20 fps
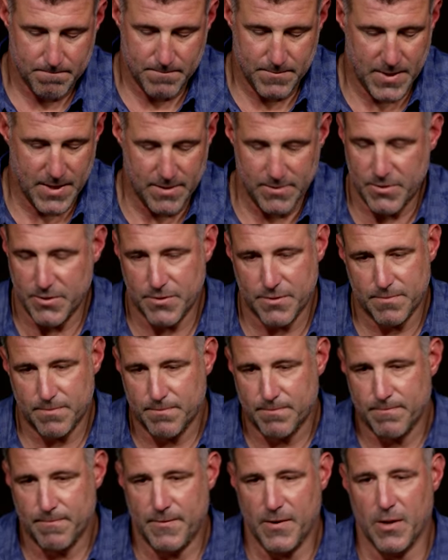Well, it just
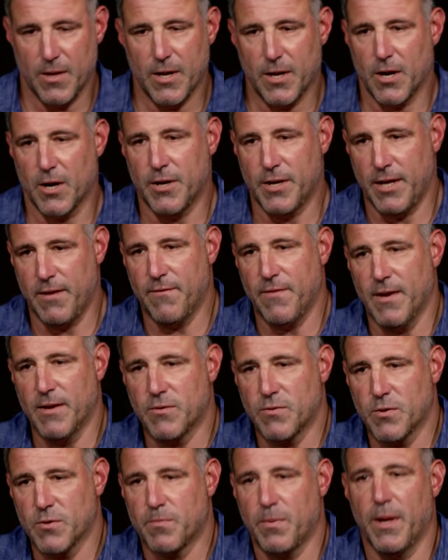felt like our
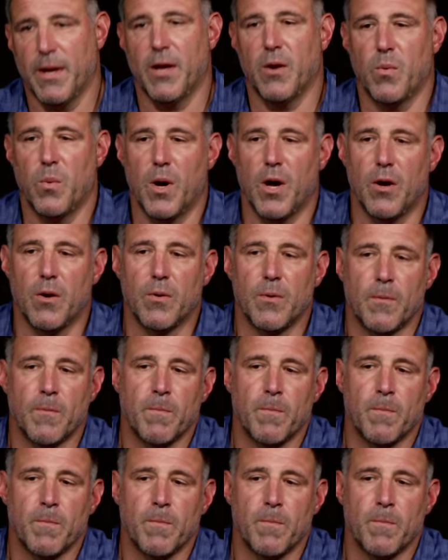defense was playing well,